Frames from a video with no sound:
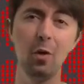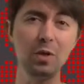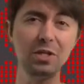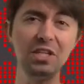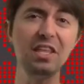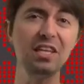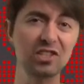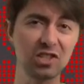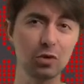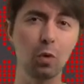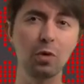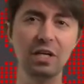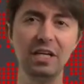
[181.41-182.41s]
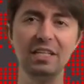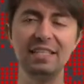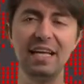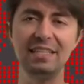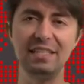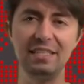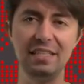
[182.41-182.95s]
which he then stored in his
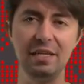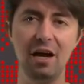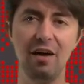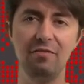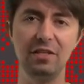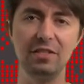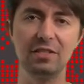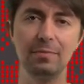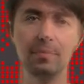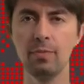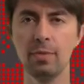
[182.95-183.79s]
SEC office.